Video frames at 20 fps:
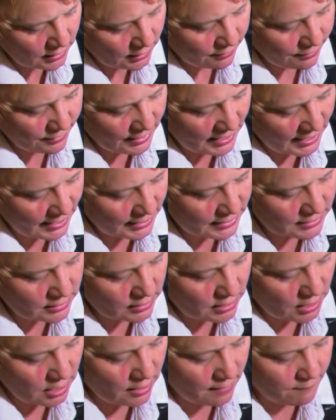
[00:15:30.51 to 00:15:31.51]
than
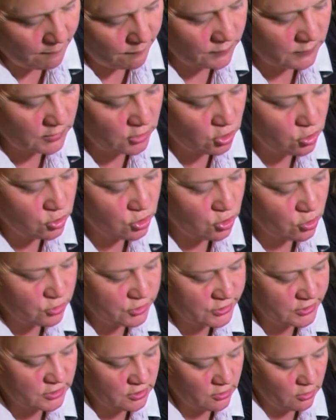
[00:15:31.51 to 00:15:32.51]
um, you
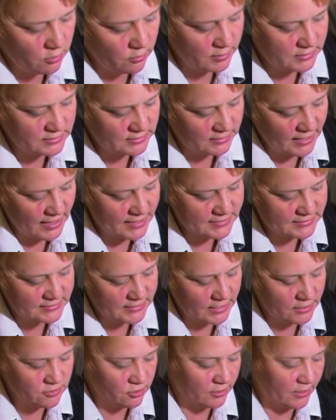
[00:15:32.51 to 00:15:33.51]
used to. It's less
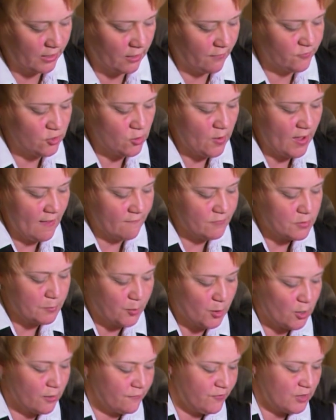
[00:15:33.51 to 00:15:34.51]
center. Now, if you have the
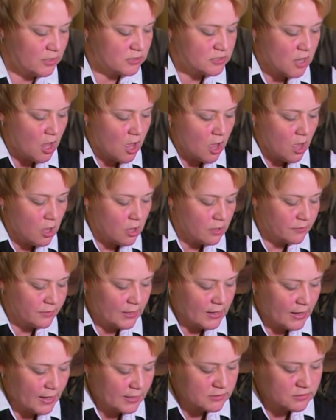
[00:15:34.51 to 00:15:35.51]
perfect dog
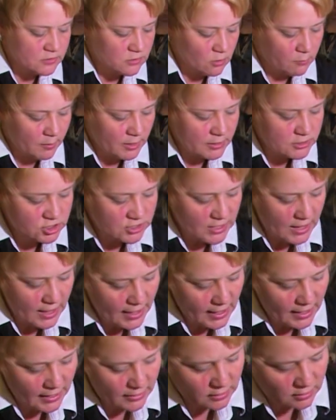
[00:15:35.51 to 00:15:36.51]
that has so much
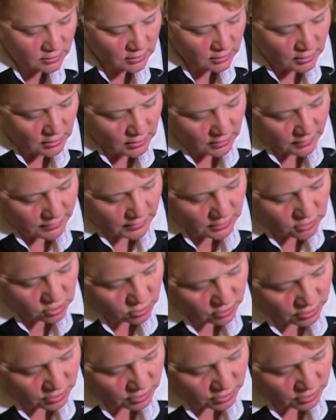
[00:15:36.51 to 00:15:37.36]
neck, then you